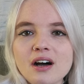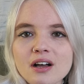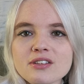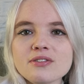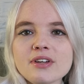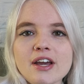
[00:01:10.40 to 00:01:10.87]

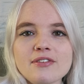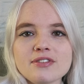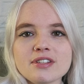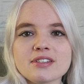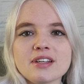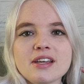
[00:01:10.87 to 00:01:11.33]
Also, I have
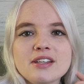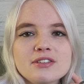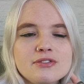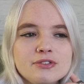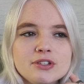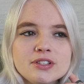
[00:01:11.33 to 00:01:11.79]
to say, in
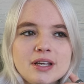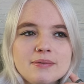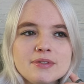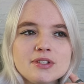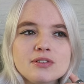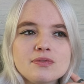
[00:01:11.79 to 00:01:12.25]
the first
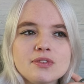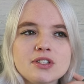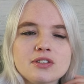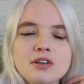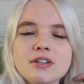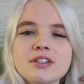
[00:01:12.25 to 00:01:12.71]
episode, we
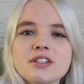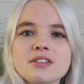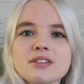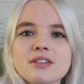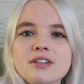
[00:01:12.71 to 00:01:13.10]
saw this.